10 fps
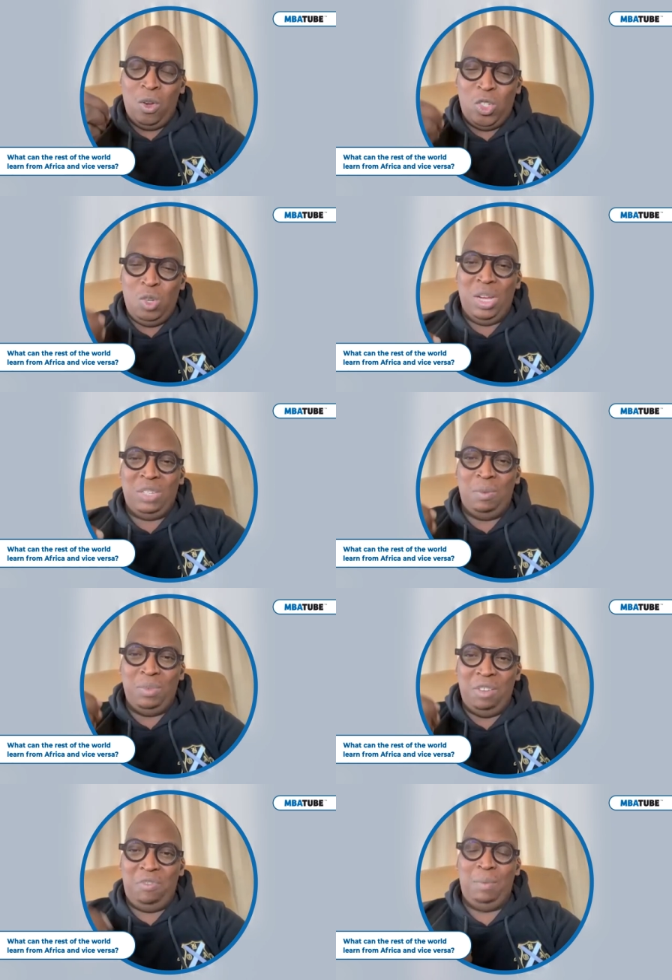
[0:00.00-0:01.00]
consumers
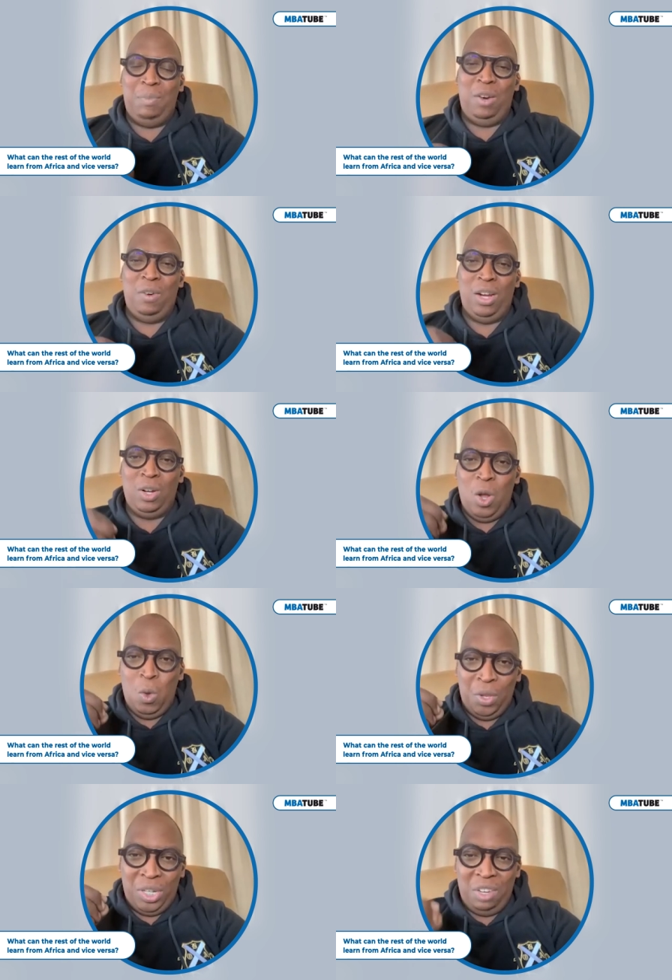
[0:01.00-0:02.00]
from different backgrounds
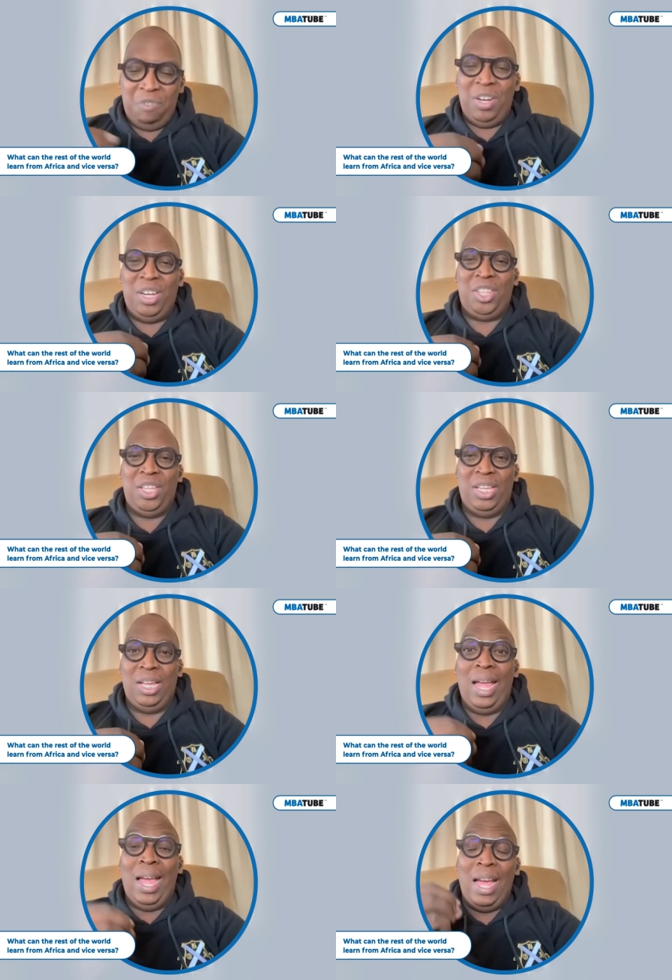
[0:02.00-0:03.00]
with different
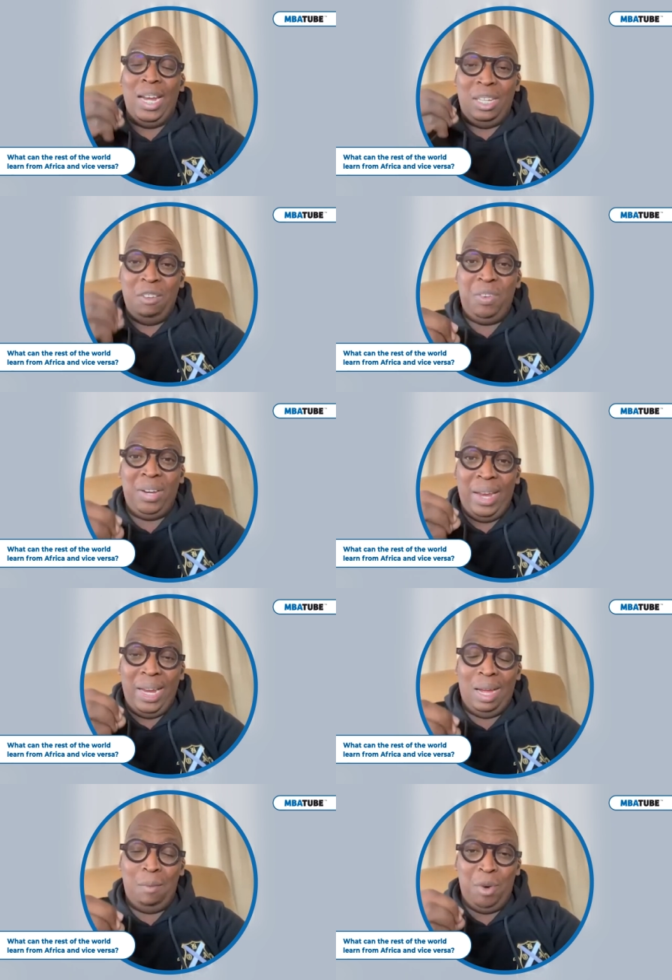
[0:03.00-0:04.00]
thinking and different
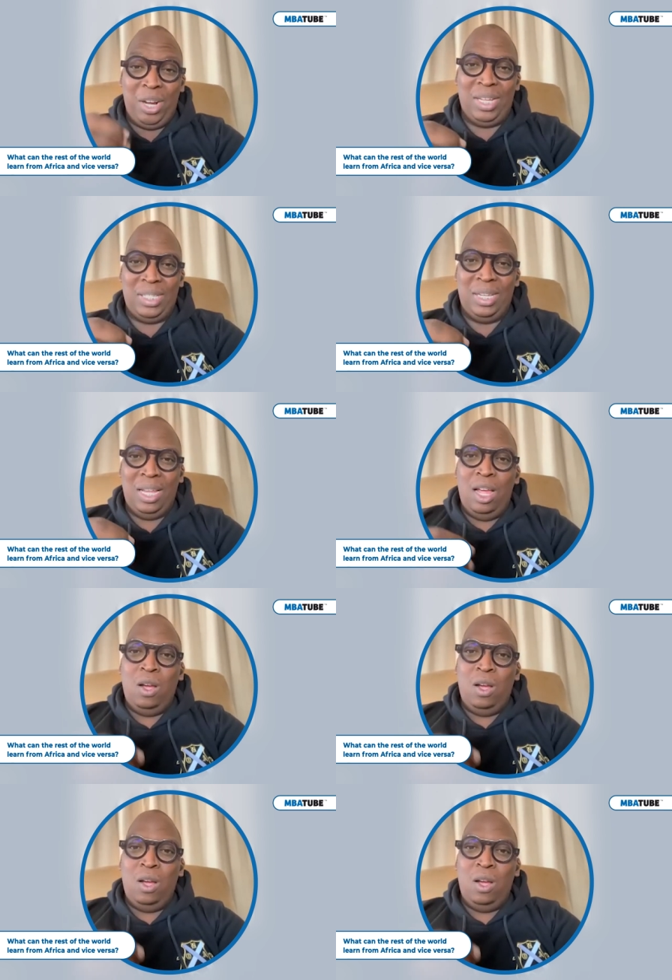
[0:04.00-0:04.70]
income brackets.